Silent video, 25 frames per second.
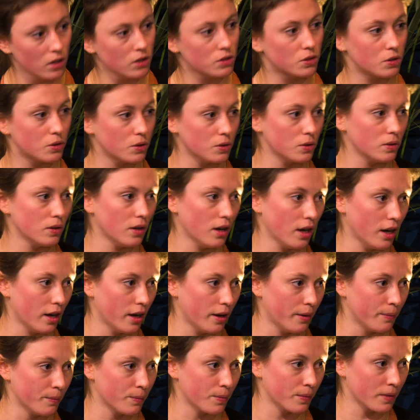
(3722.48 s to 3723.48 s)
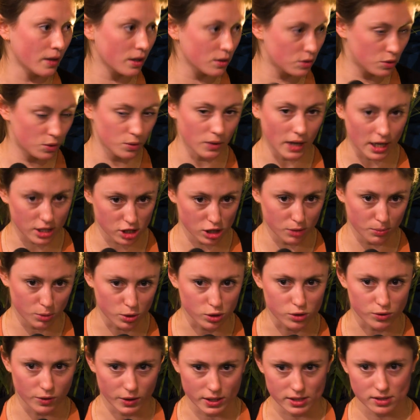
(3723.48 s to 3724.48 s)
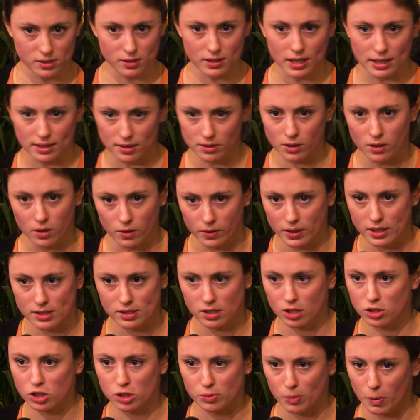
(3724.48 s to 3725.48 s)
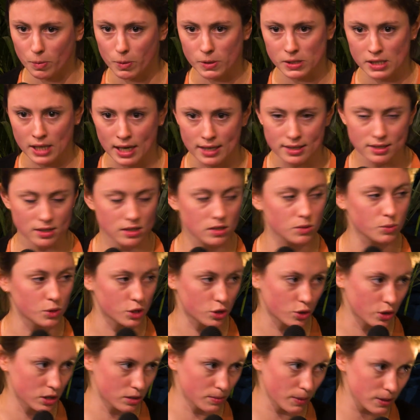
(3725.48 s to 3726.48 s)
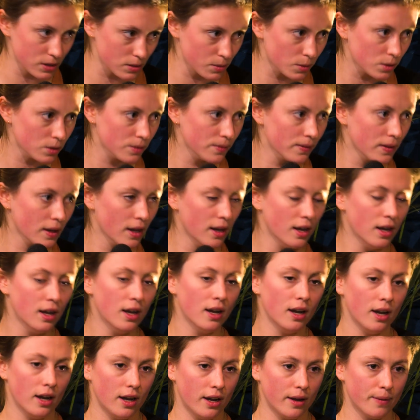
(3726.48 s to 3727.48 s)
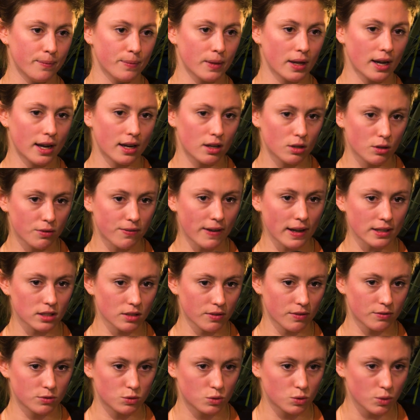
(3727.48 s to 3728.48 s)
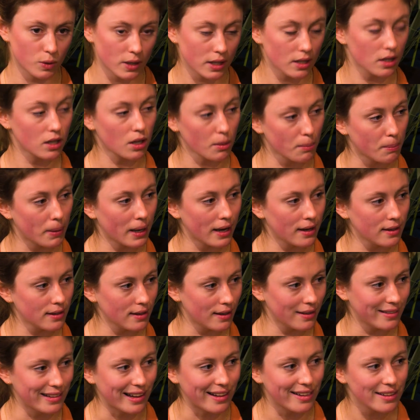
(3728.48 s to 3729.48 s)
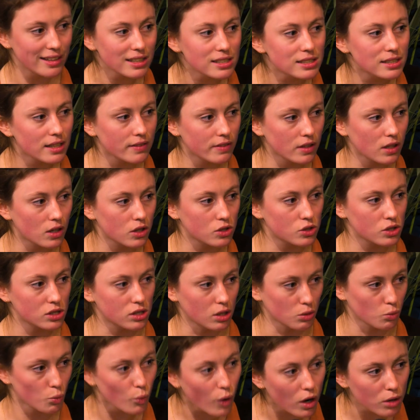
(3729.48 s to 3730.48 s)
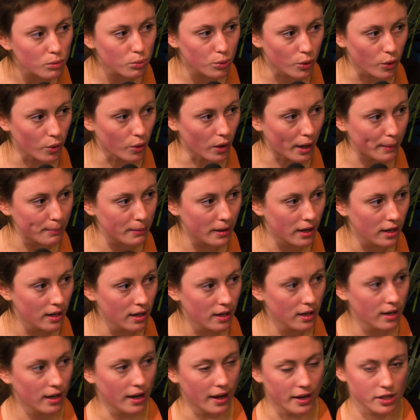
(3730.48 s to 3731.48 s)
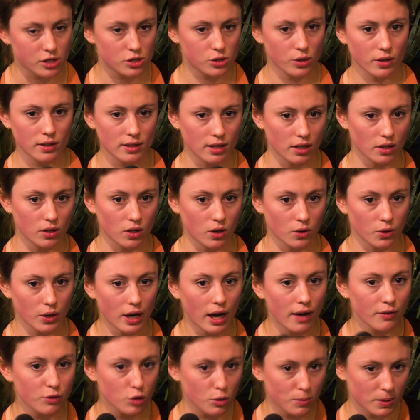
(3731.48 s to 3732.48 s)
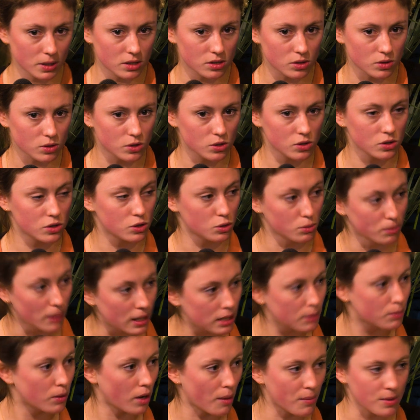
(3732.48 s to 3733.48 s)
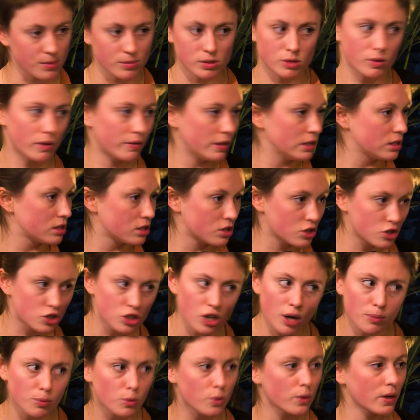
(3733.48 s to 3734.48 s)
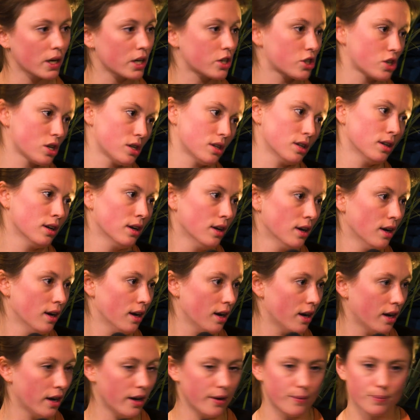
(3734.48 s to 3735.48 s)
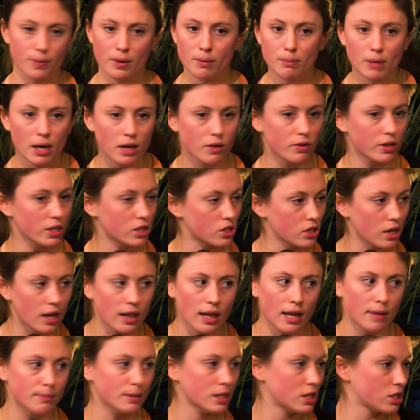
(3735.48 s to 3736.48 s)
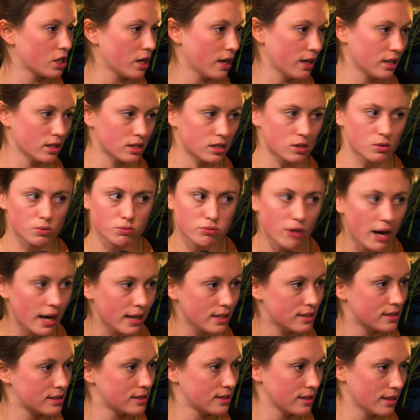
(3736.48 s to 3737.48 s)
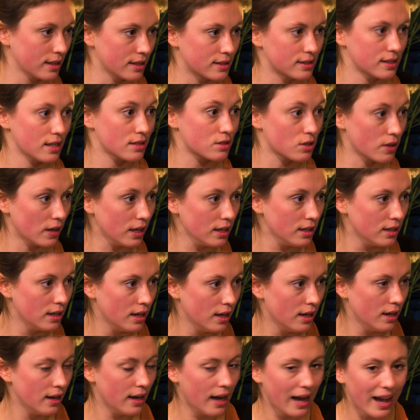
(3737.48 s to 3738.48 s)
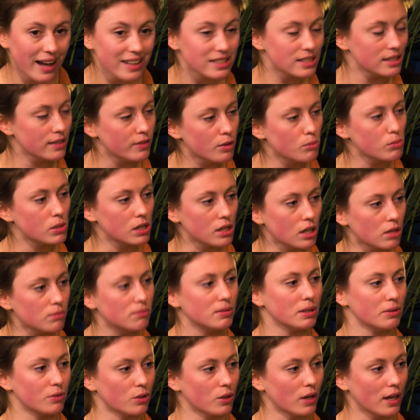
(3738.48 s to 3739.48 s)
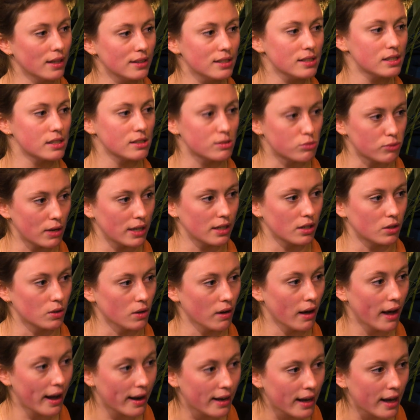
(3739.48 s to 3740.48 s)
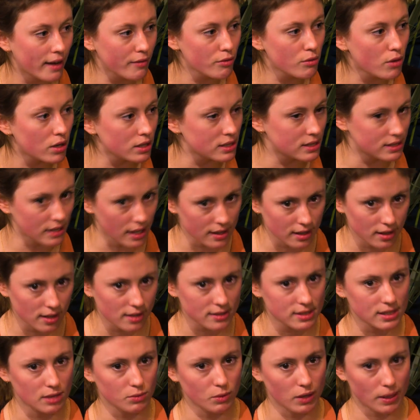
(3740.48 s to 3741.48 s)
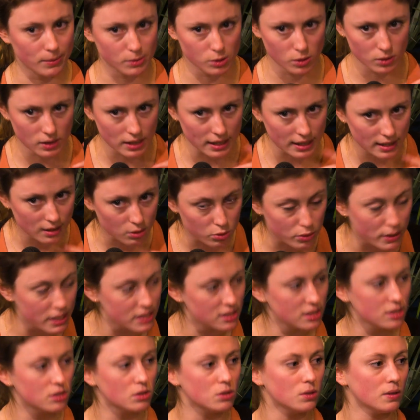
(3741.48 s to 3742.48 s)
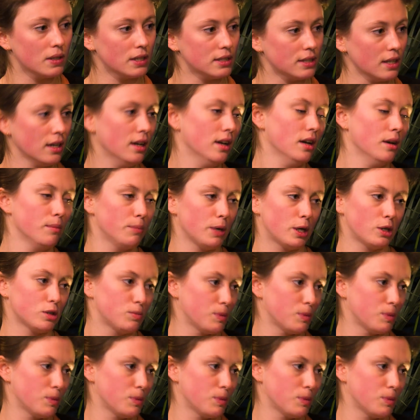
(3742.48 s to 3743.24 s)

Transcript: to, um, to actually push for it so that you know, it's not just proposing ideas, we show it's possible. Um, and the fact of doing a campaign in at least seven countries on one program and showing that you know you have European solutions to many problems, whether it's job creation, um, migration, climate change, rights, etc., has never been done before, and this is radical. And everyone is telling us that we're absolutely crazy to do it because